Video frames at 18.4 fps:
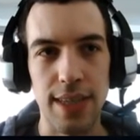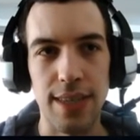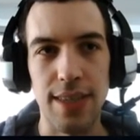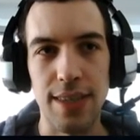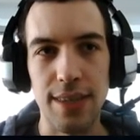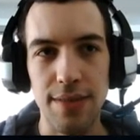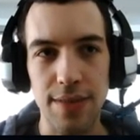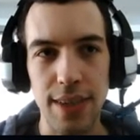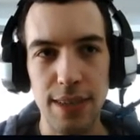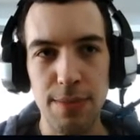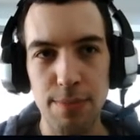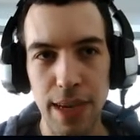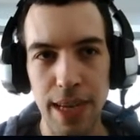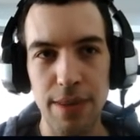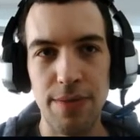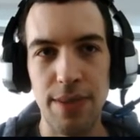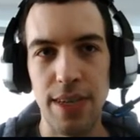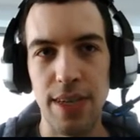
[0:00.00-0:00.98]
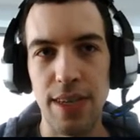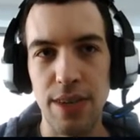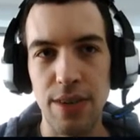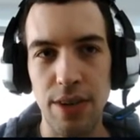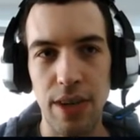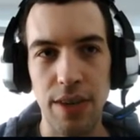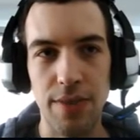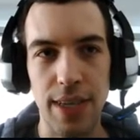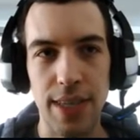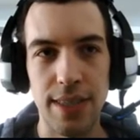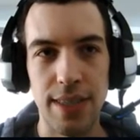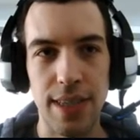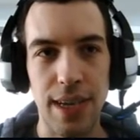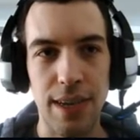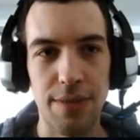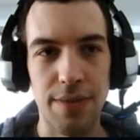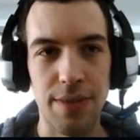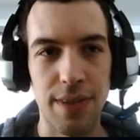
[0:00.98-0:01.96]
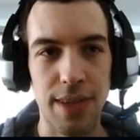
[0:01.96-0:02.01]
and there's benefit in knowing that
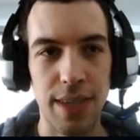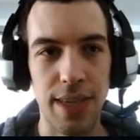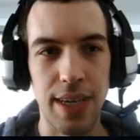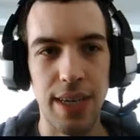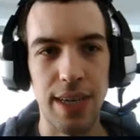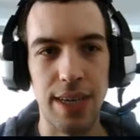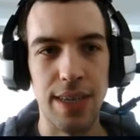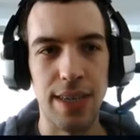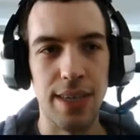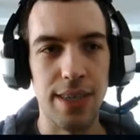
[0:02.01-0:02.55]
stuff in